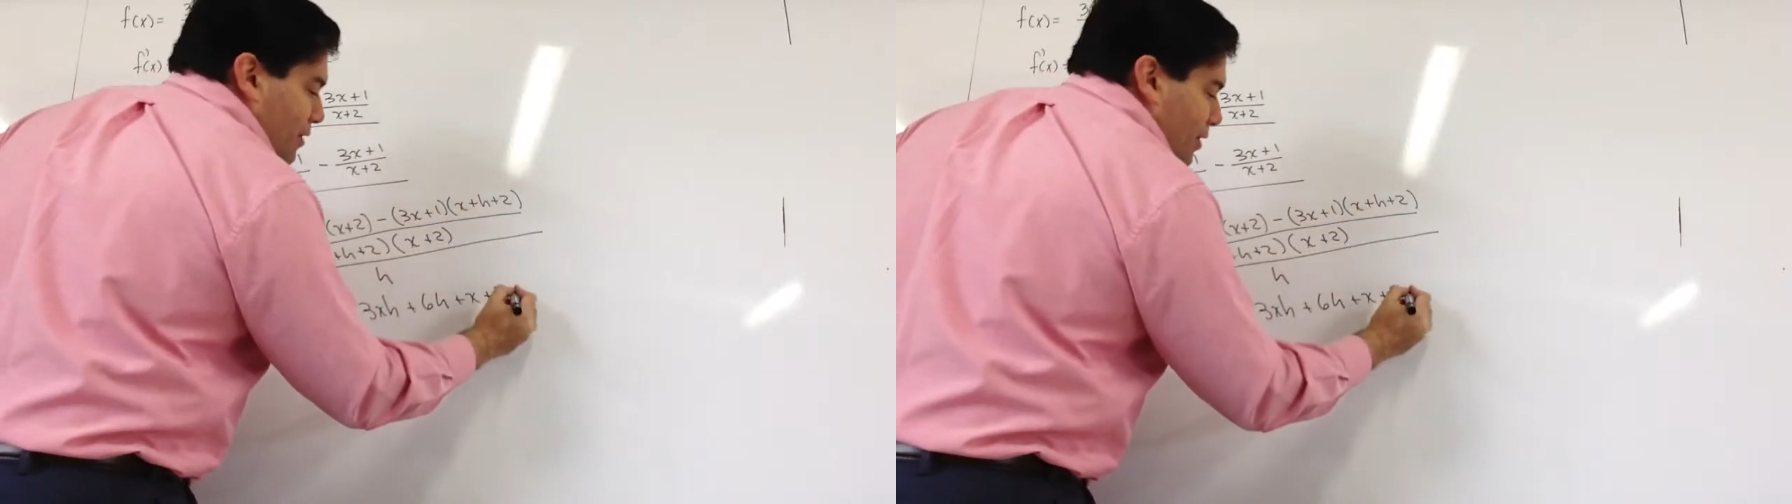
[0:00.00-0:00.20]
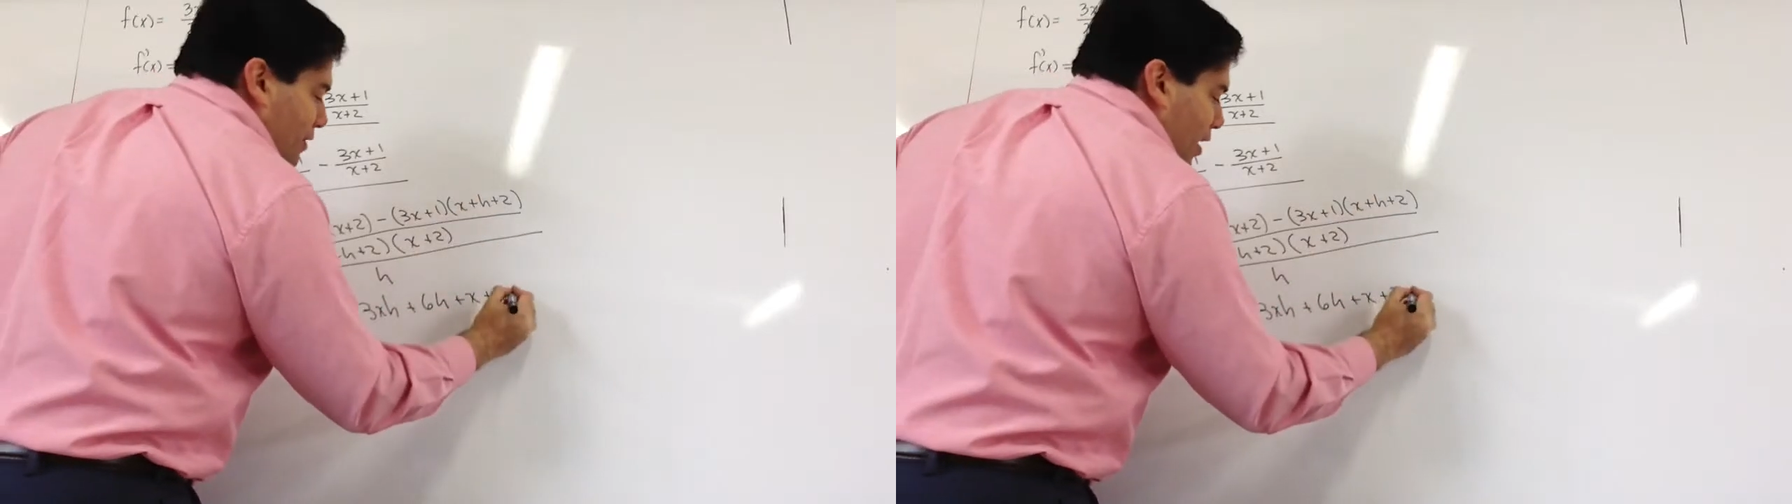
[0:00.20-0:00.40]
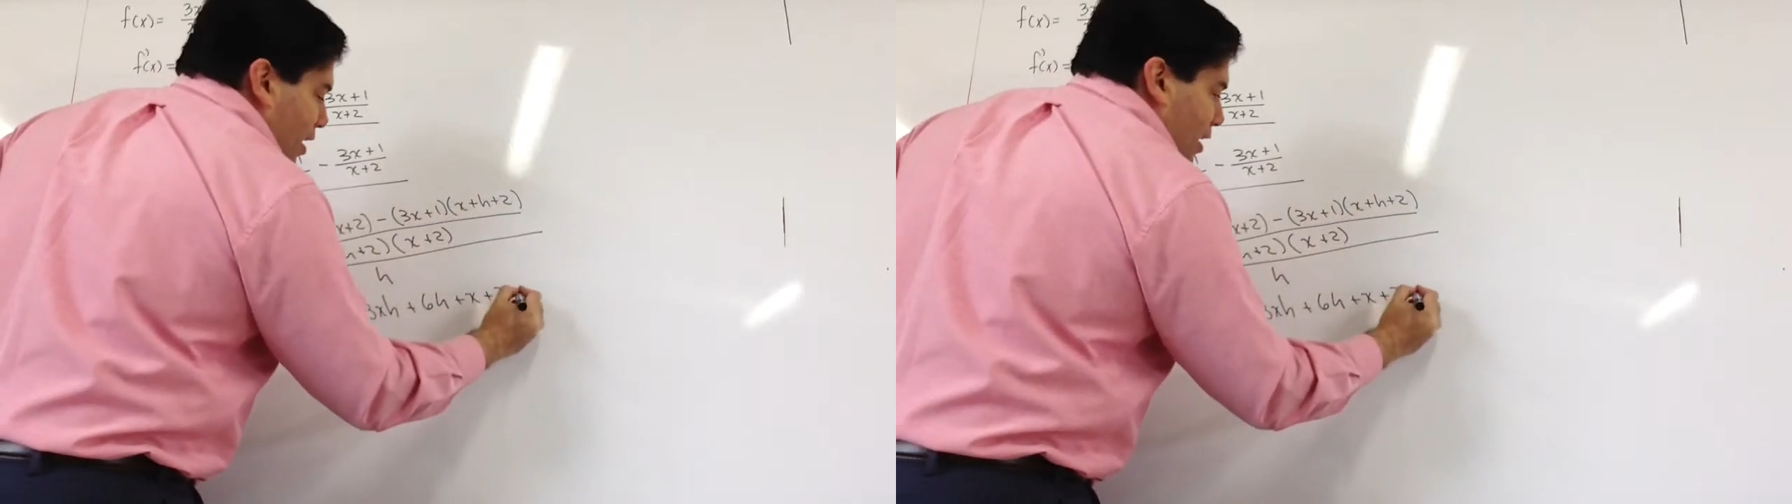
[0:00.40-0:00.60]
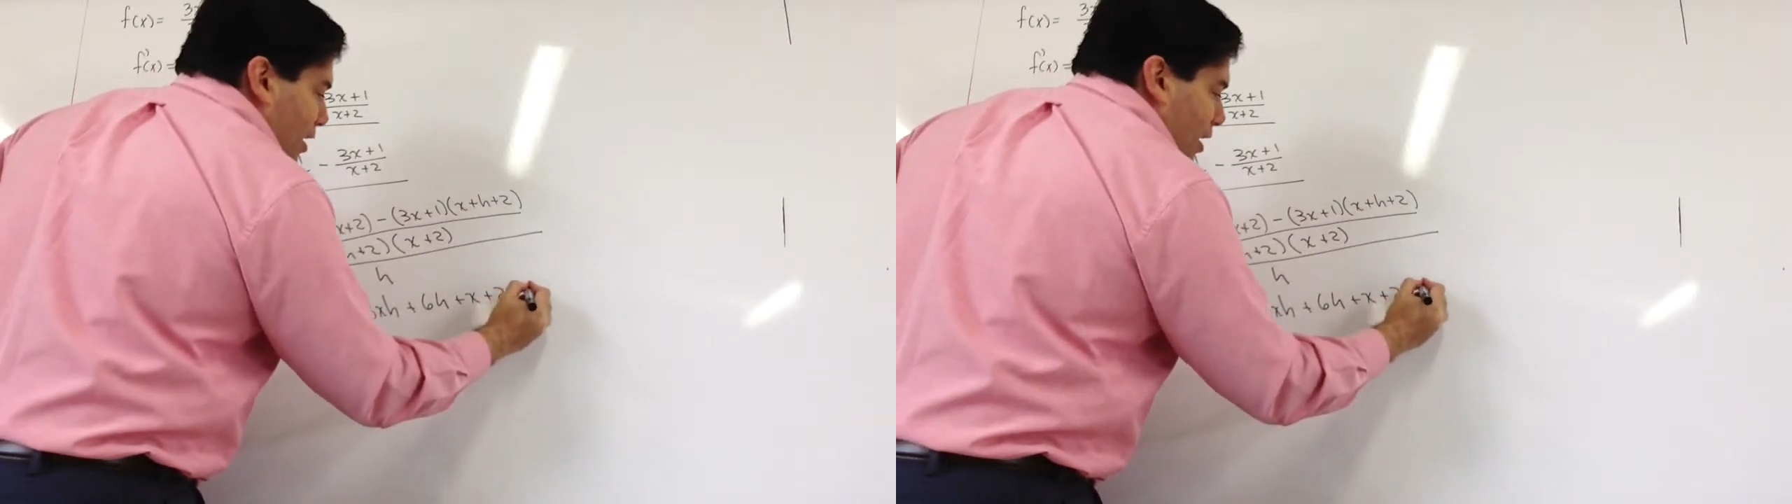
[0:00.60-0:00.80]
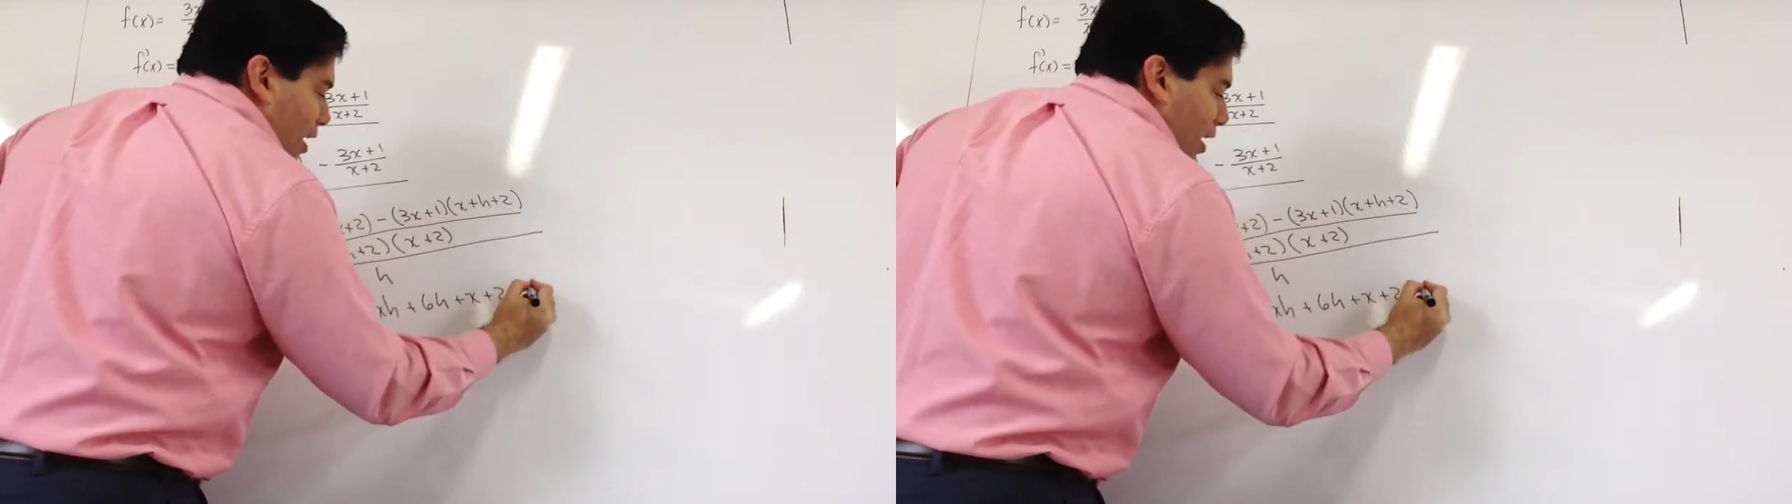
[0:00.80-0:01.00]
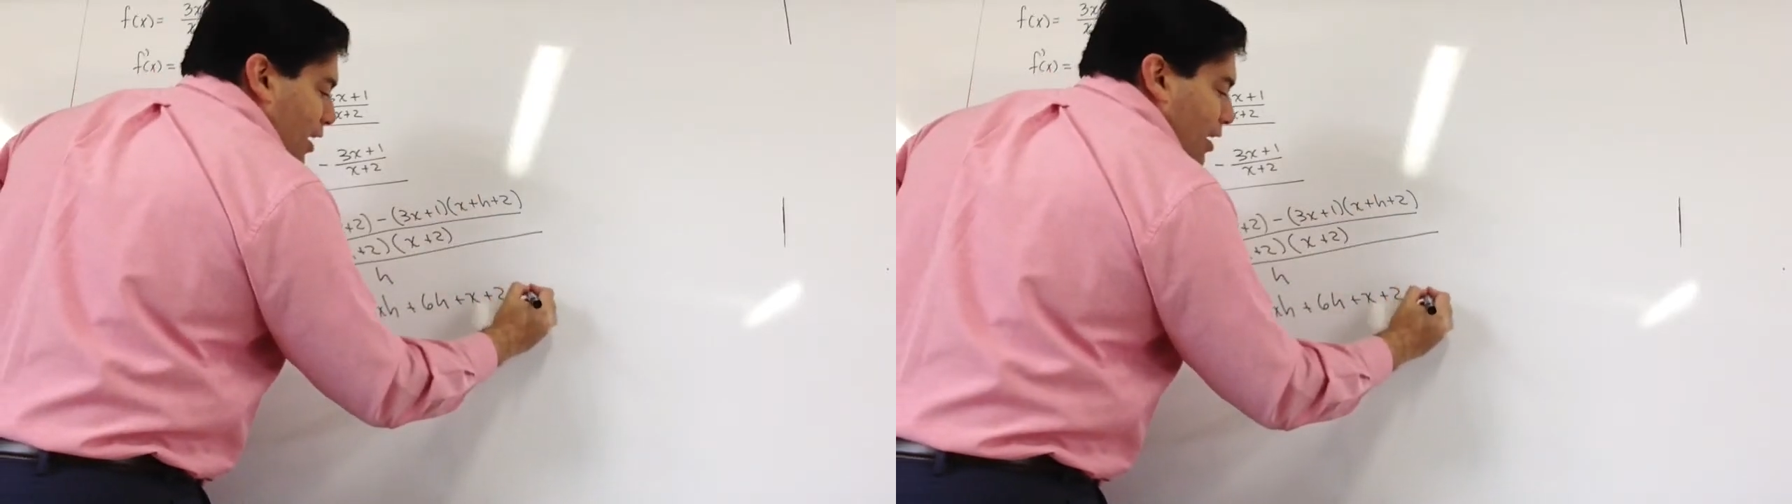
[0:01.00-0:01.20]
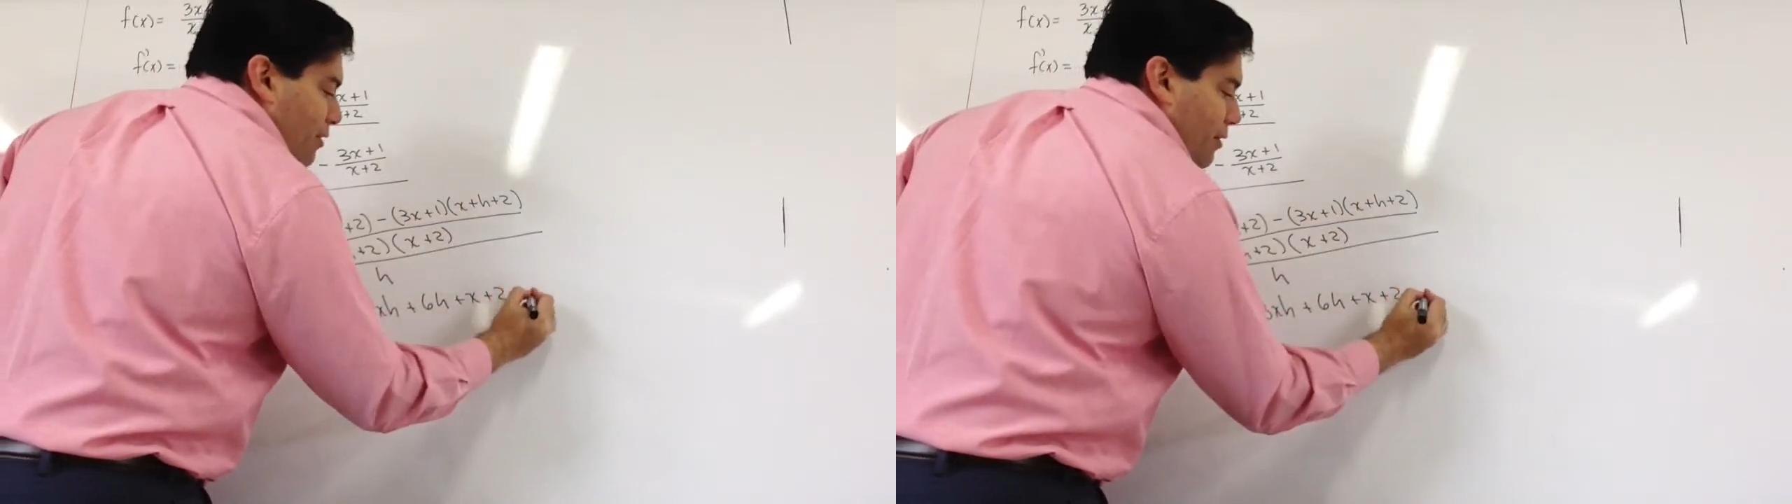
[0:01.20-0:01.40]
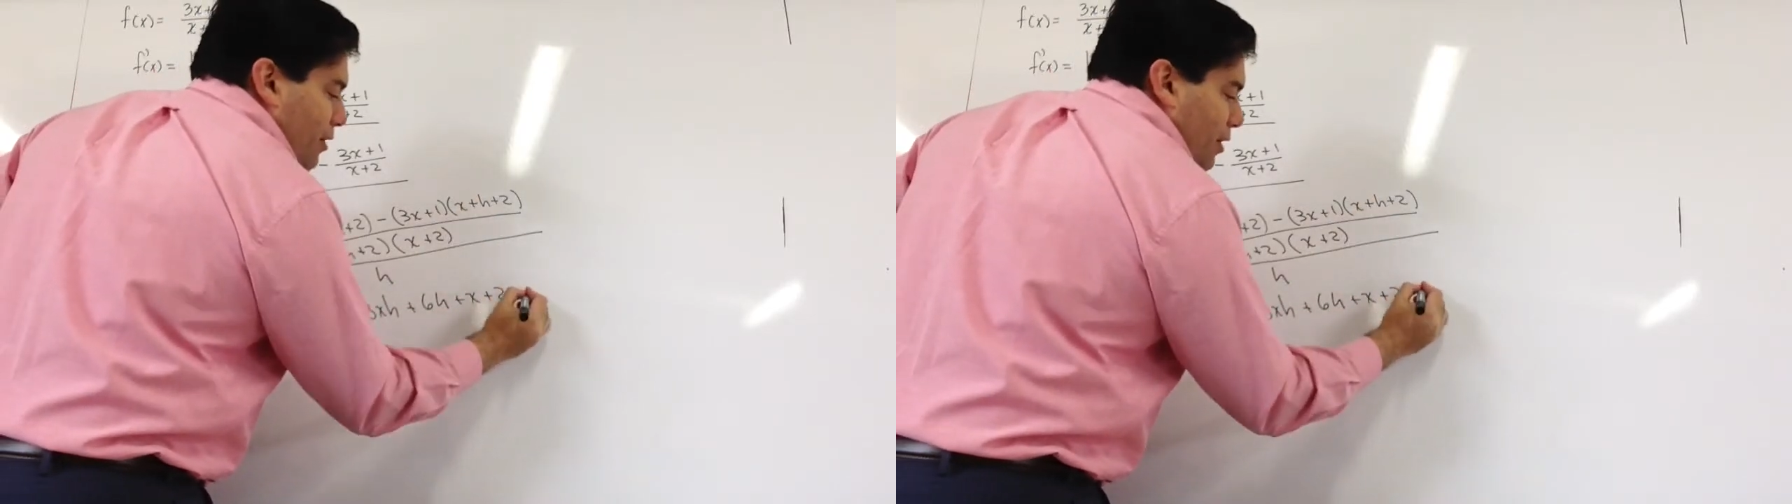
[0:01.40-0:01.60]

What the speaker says: is negative